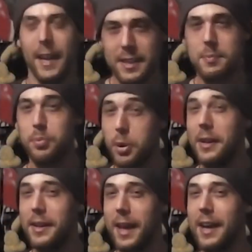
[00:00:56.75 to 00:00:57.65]
It's
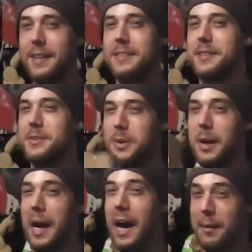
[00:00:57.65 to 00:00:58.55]
pretty light, so
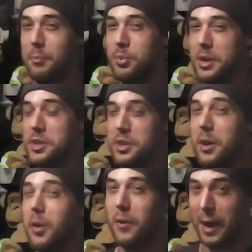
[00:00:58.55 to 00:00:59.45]
I'm pretty
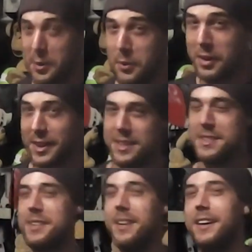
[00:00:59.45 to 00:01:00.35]
sure I know what it
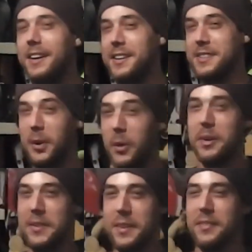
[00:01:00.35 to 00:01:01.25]
is, because I
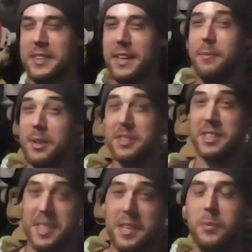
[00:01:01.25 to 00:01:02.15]
ordered it the other day because I
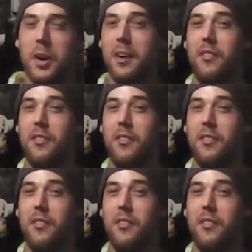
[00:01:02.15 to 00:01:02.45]
seen one.